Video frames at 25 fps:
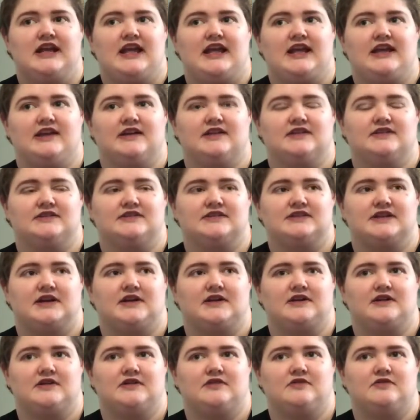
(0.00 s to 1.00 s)
and
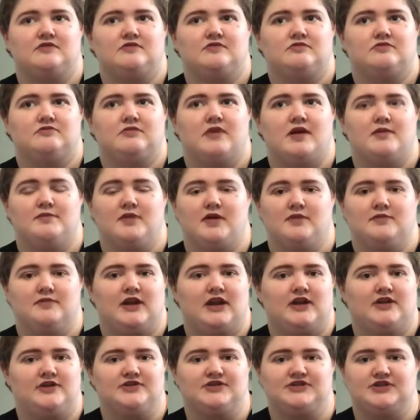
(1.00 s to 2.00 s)
my mom and
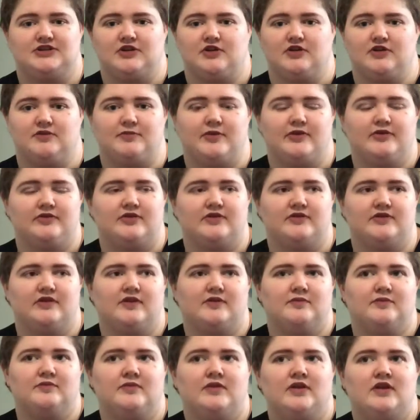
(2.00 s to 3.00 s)
I used to go to both of them.